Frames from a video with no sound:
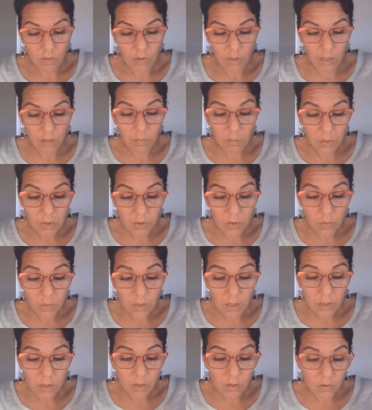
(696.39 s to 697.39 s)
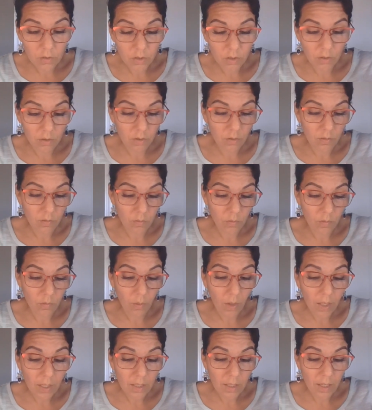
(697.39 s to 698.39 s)
in between you two,
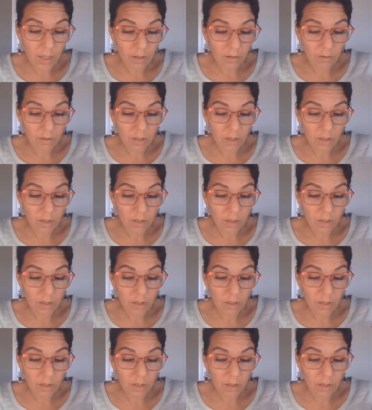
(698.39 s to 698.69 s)
right now